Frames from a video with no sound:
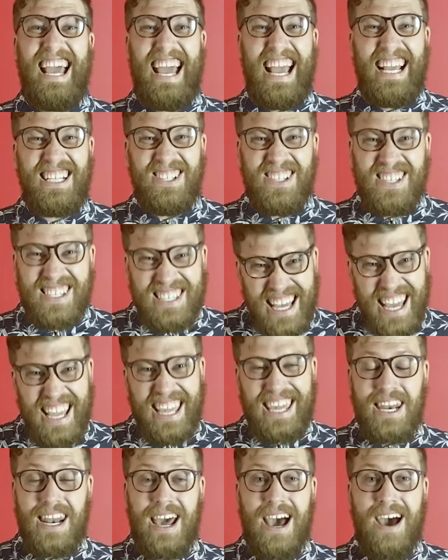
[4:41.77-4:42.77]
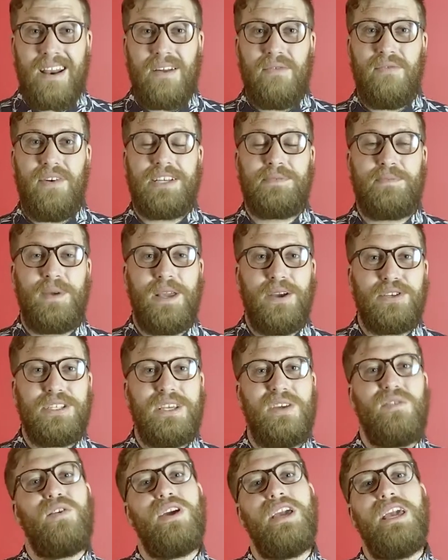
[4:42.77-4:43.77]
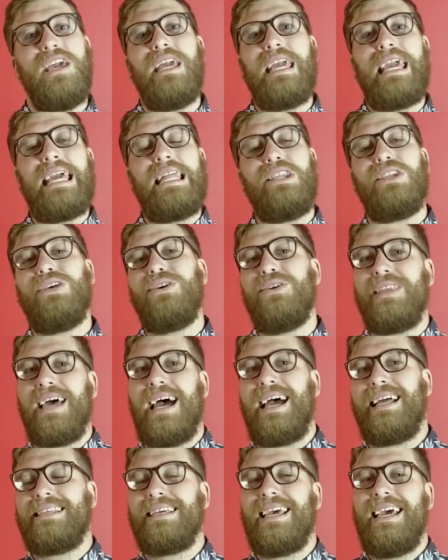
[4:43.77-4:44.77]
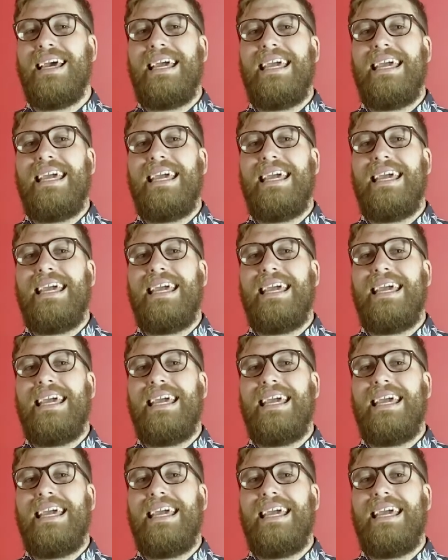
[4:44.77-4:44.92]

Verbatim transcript: and to take it out of us because if he can do that,